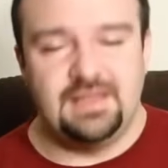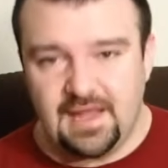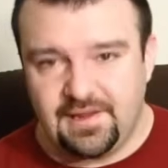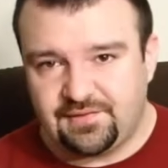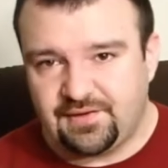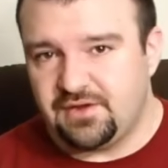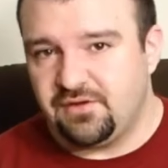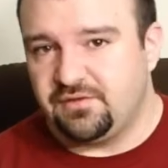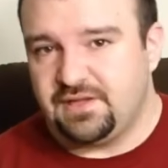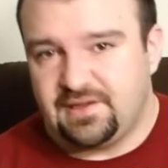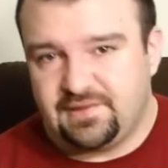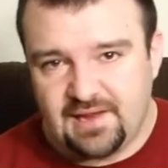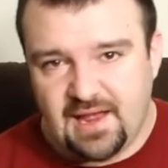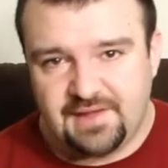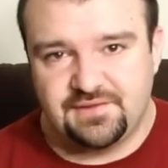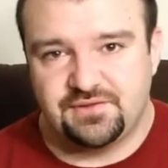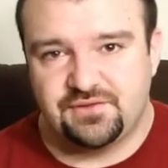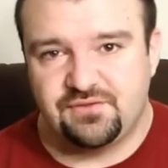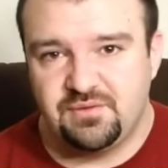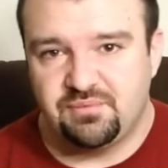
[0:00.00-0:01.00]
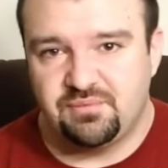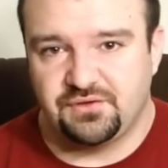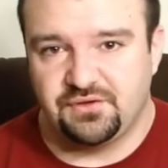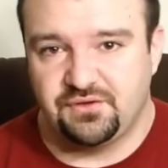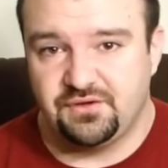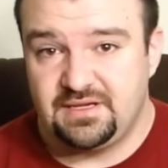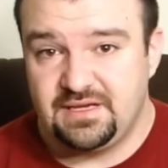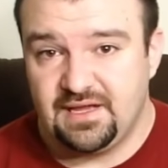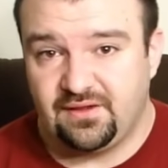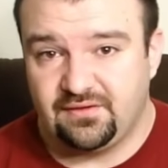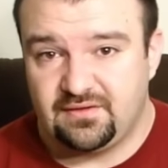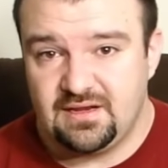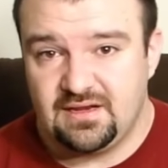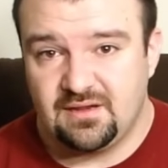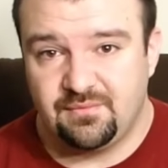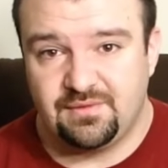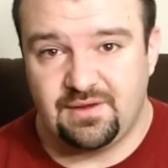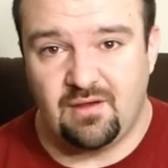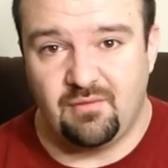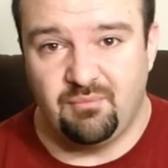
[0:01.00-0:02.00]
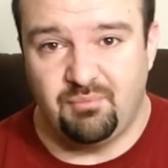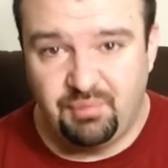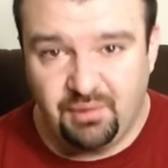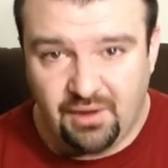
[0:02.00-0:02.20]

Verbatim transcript: Yes, I know the Assassin's Creed Brotherhood DLC comes out,